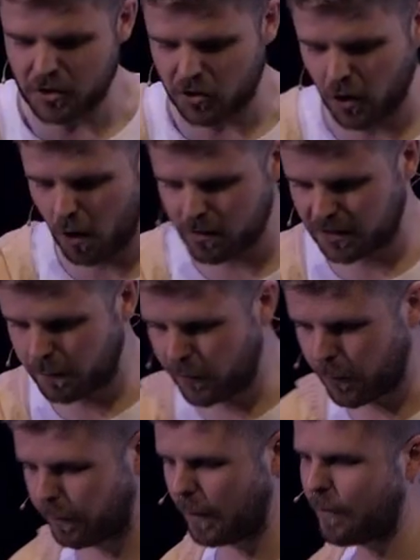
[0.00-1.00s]
So some of
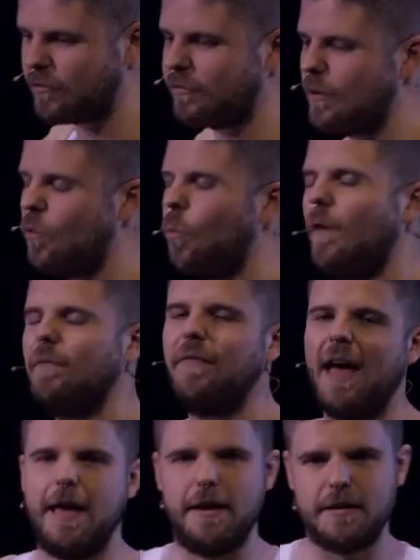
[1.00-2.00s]
you are probably wondering what
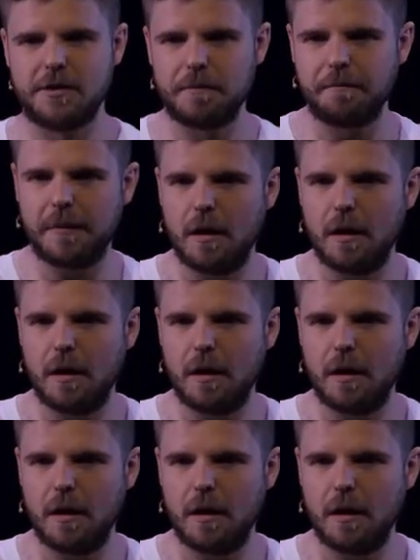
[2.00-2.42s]
that is.